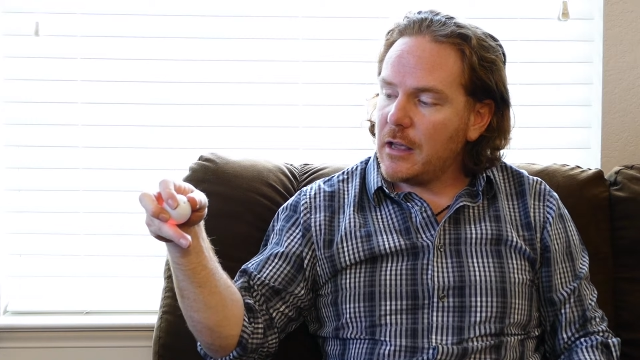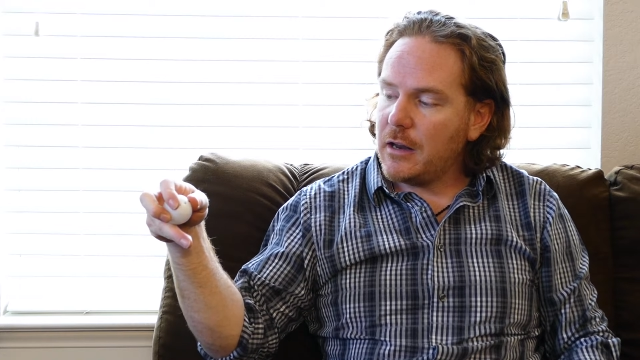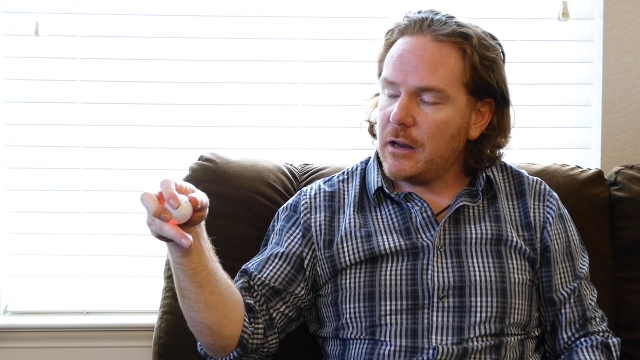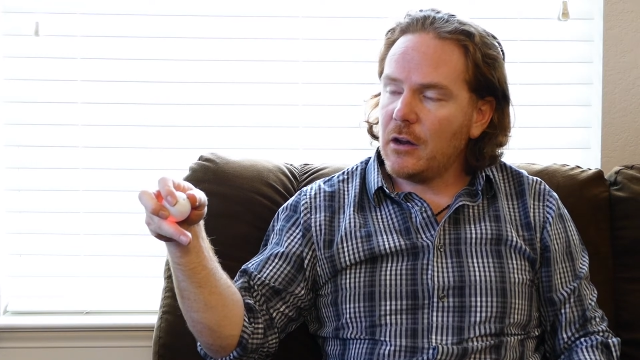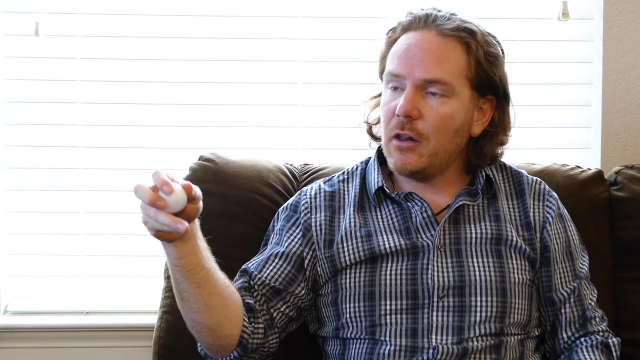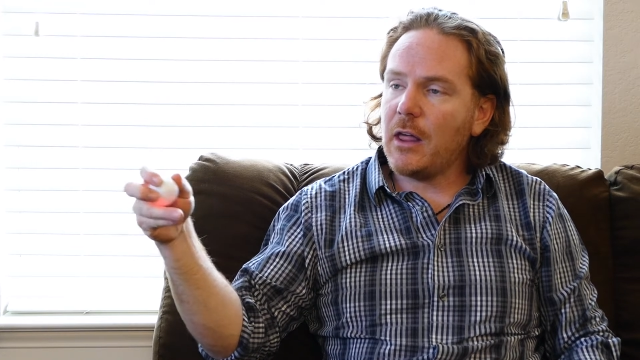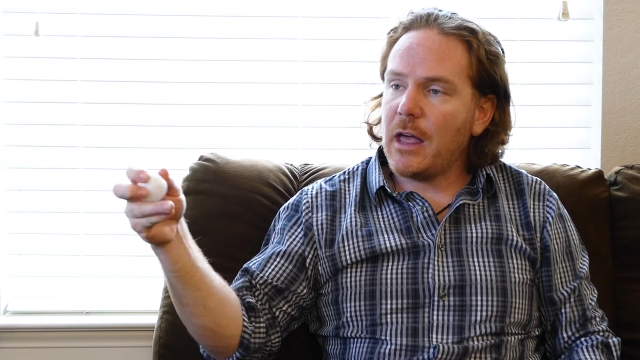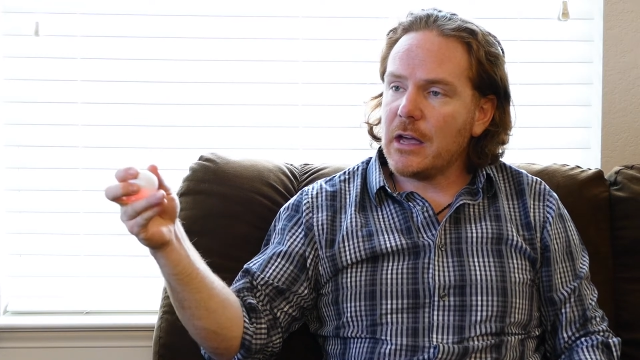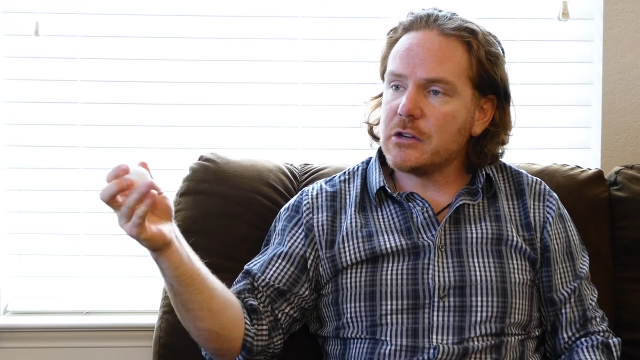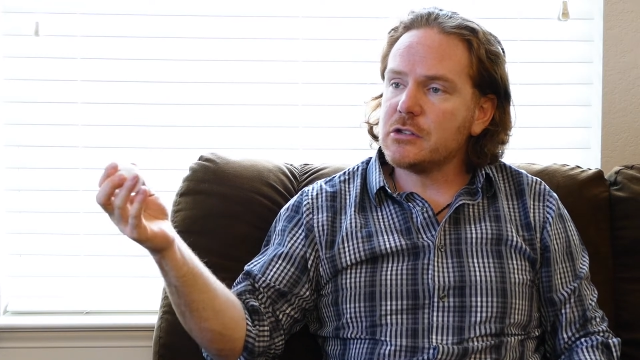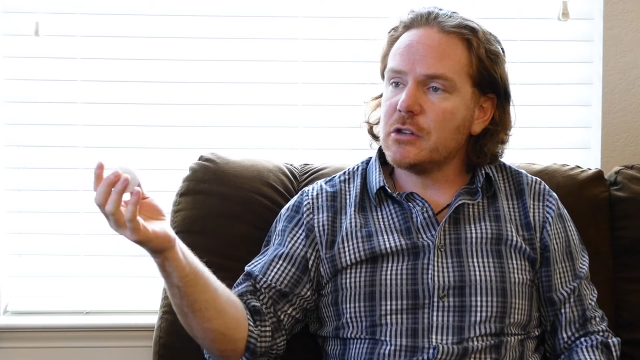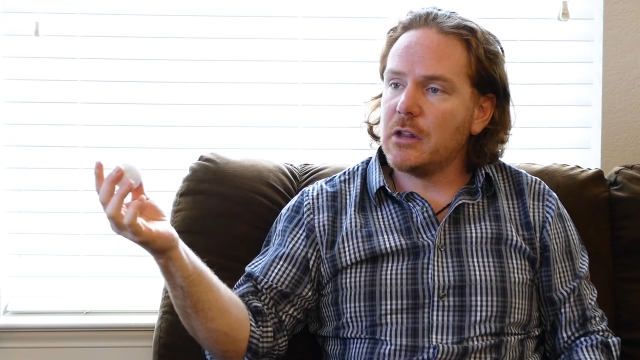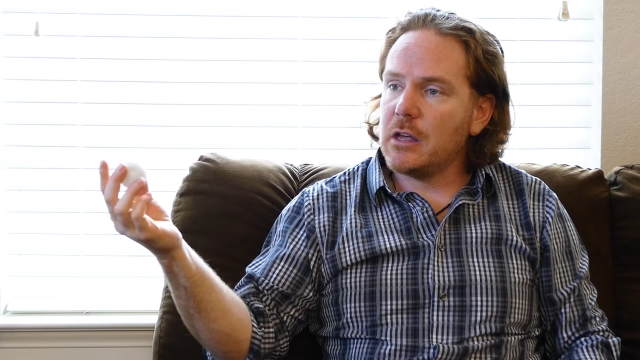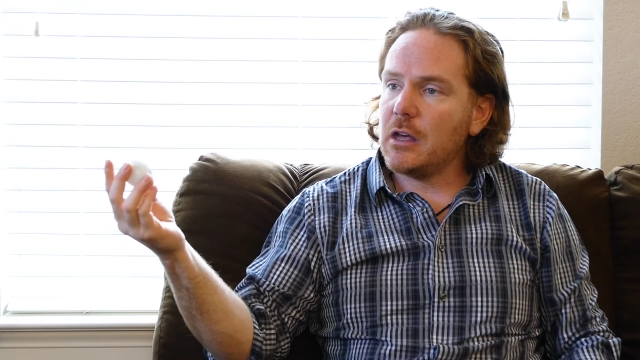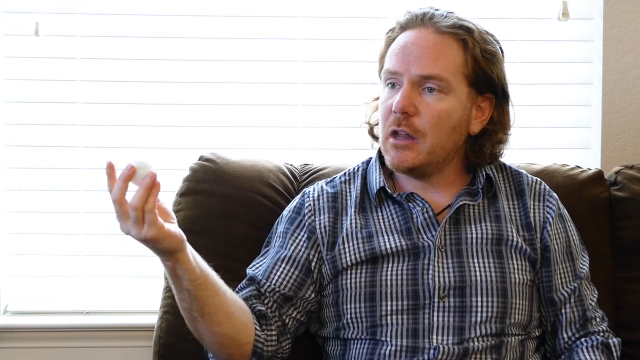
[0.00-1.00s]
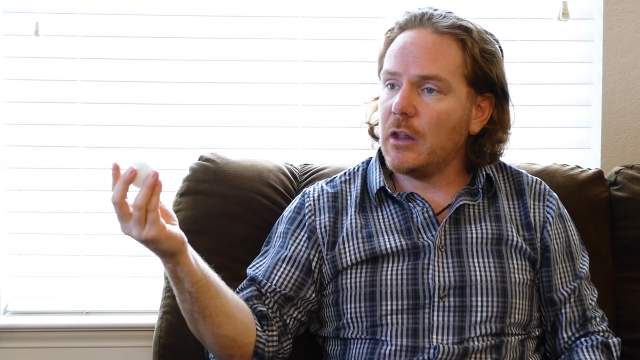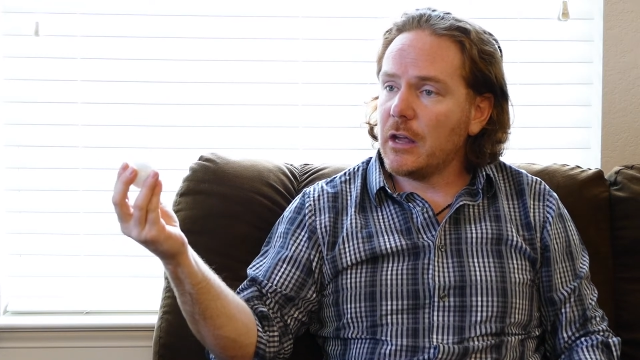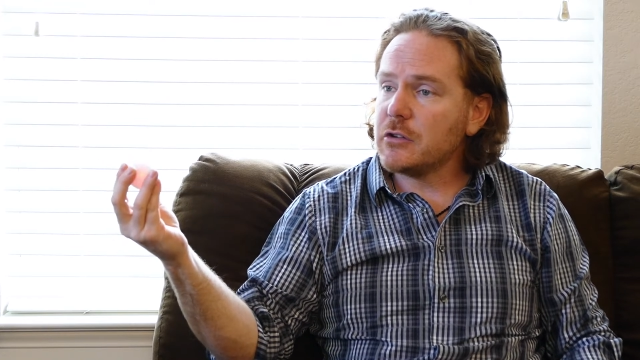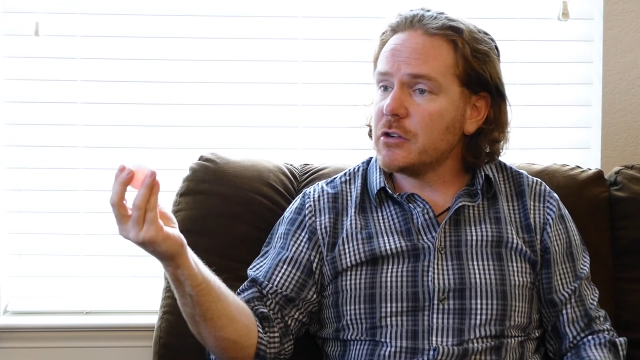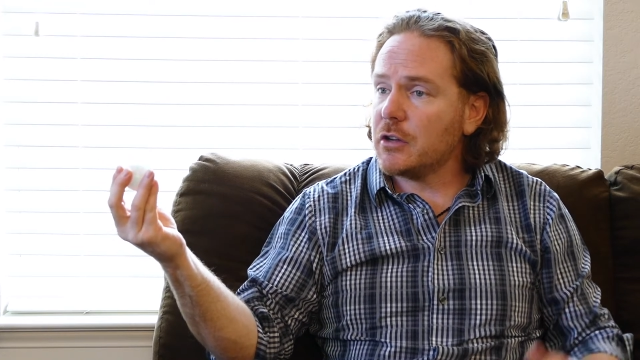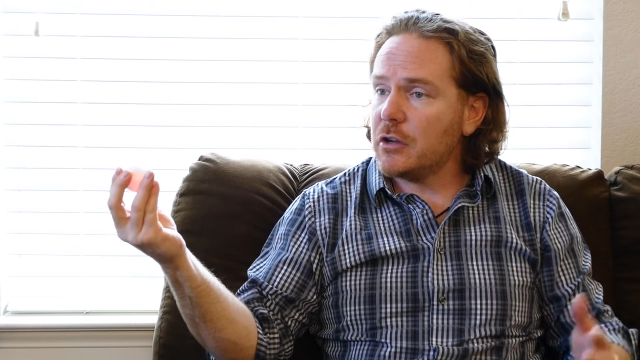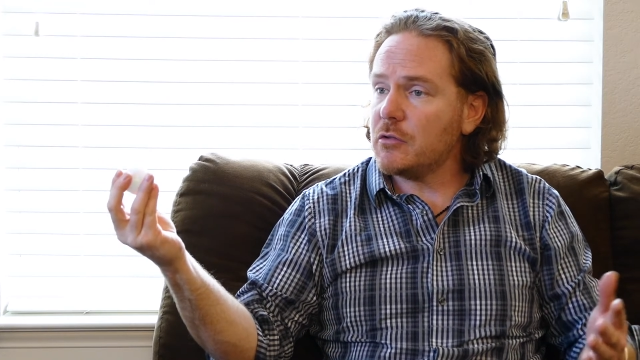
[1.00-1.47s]
and it'll actually
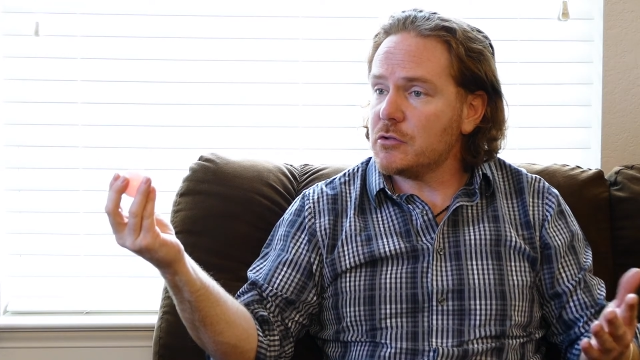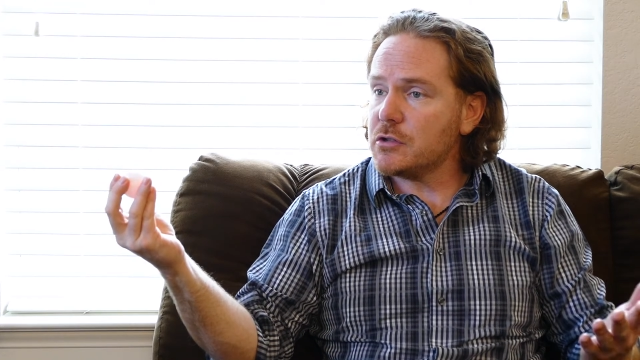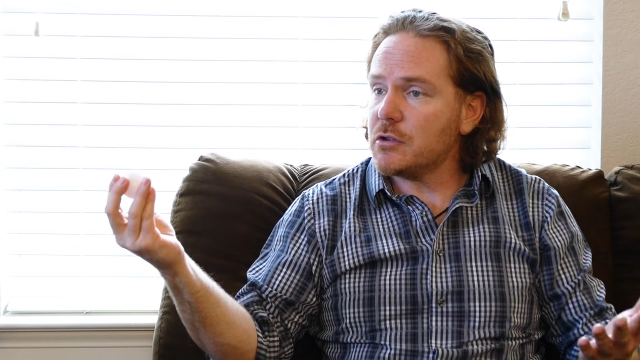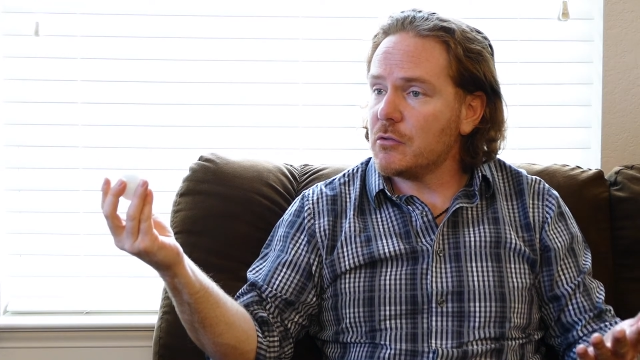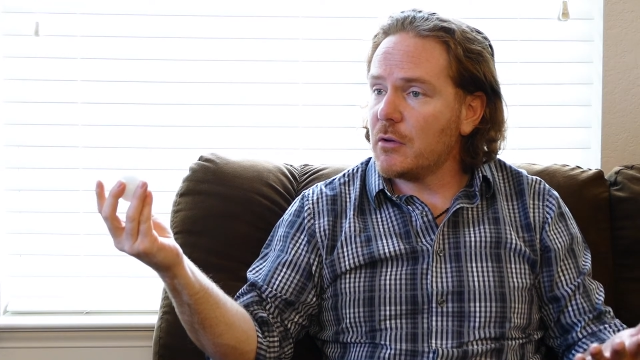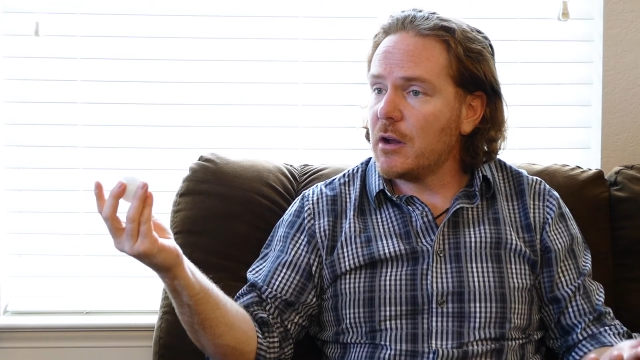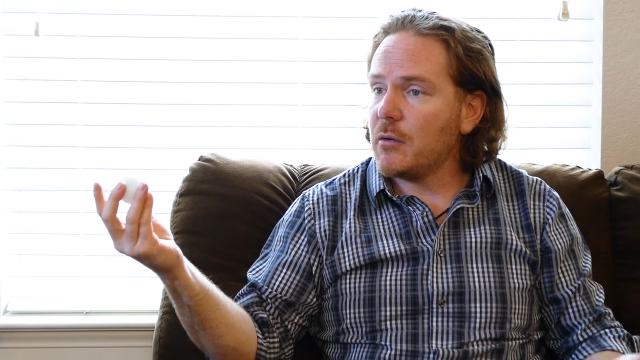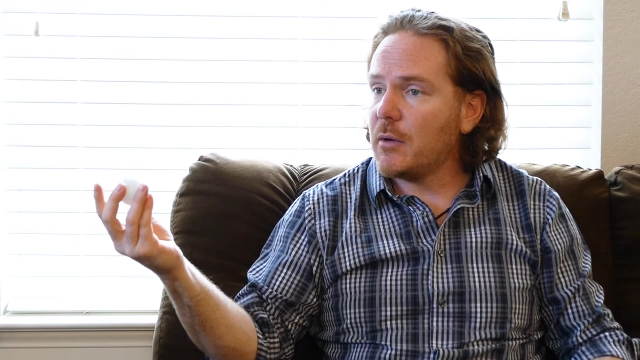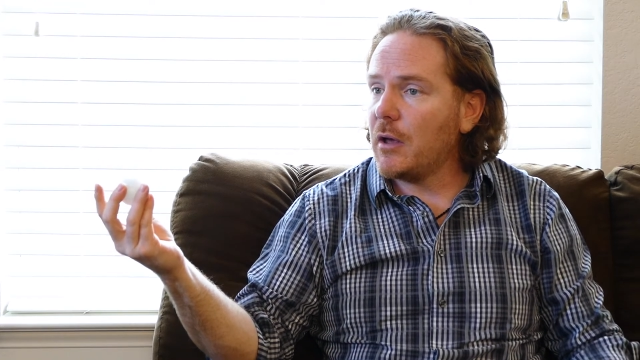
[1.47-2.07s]
electrocute you, right?